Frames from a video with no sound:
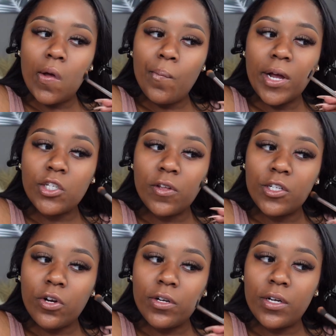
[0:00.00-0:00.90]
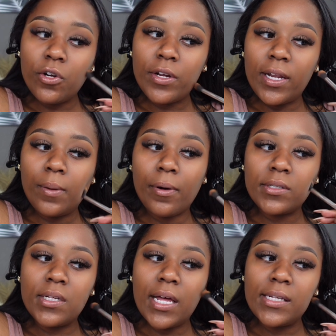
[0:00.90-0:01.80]
Make sure that you're, you're dating a
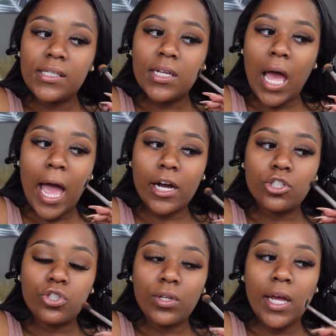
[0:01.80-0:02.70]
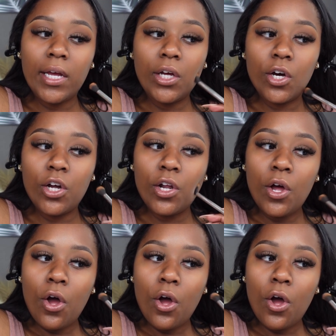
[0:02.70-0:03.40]
person that's actually a good